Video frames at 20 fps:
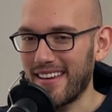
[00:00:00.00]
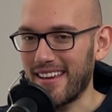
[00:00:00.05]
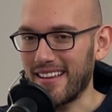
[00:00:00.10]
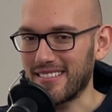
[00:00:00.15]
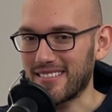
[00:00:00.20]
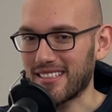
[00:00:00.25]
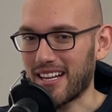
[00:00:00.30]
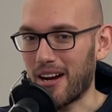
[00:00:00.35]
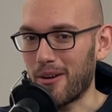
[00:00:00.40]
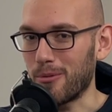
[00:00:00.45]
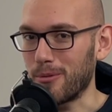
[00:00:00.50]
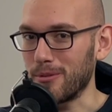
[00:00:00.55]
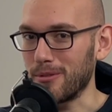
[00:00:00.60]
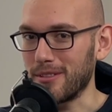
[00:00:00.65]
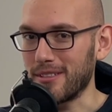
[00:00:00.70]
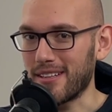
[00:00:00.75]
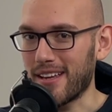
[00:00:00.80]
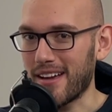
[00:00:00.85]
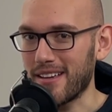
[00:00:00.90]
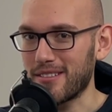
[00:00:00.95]
It's got
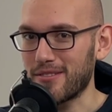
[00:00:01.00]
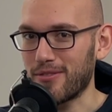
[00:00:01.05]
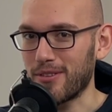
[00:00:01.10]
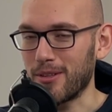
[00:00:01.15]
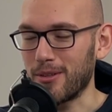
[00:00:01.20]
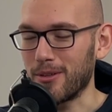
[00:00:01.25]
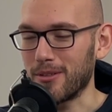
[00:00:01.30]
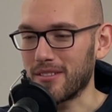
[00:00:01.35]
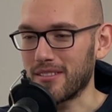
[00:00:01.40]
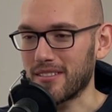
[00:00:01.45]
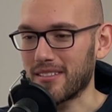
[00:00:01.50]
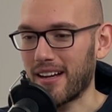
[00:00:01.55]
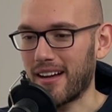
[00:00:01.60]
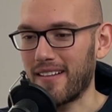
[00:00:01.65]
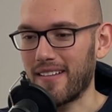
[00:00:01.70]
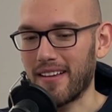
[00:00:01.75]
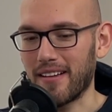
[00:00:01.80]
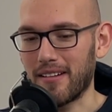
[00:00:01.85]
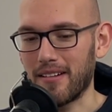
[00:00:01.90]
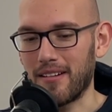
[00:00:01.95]
really nice fields. It's got
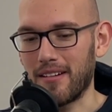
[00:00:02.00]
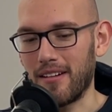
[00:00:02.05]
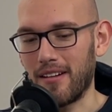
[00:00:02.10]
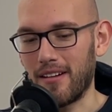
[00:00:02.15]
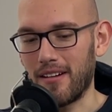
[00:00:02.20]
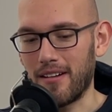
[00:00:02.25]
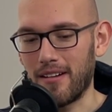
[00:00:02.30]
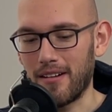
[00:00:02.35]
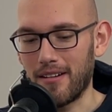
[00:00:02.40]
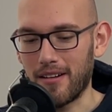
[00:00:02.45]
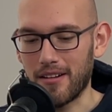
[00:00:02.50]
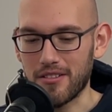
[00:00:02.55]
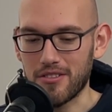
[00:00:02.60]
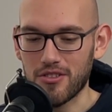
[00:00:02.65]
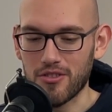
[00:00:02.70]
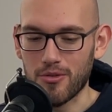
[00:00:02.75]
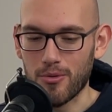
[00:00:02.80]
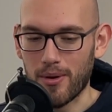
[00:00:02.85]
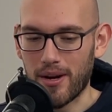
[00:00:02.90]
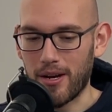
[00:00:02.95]
like a
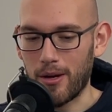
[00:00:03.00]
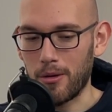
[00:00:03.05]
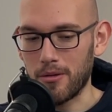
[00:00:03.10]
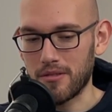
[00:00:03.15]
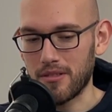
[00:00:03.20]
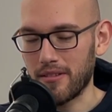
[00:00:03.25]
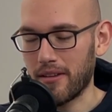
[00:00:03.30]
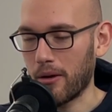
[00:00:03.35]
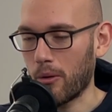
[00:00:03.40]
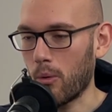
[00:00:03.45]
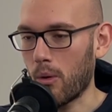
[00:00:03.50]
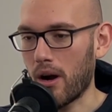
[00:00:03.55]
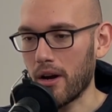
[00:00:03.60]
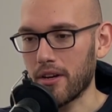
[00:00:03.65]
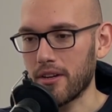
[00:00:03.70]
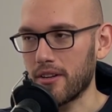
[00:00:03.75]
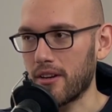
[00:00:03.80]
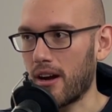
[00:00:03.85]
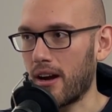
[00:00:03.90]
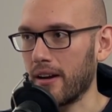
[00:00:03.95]
trail to like walk
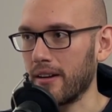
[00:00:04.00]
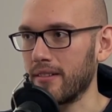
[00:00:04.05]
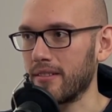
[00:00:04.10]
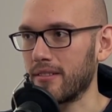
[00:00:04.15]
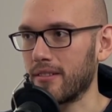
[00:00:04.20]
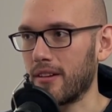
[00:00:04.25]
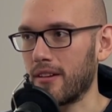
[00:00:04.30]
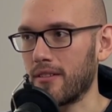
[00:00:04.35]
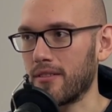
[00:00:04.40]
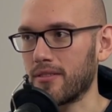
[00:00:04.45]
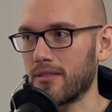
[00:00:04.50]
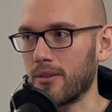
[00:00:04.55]
your dog and stuff.